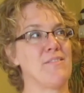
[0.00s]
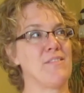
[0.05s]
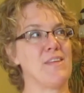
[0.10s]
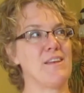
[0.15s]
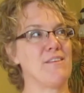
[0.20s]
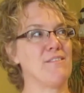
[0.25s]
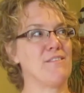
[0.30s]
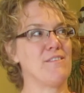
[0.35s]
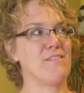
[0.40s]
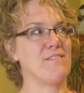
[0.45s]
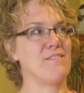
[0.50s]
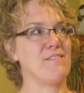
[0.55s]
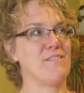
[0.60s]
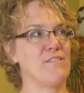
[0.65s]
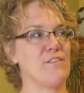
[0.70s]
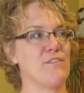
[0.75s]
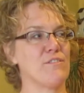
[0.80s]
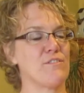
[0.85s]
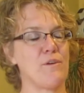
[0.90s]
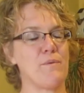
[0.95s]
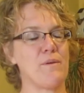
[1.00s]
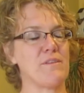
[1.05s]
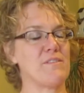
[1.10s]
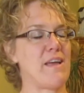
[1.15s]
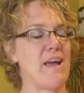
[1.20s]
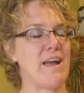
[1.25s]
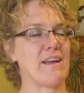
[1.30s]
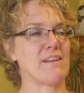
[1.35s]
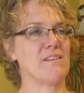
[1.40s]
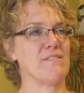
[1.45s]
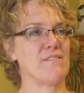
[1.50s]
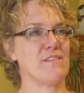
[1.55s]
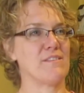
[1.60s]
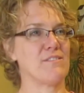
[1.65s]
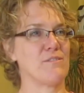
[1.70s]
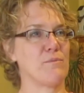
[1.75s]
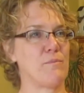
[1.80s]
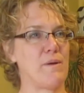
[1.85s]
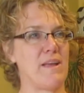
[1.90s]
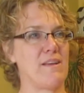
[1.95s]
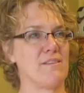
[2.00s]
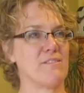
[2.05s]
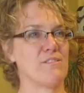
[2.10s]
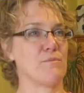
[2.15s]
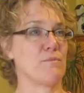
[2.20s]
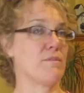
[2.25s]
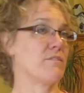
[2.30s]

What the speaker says: Then there's always activist ways to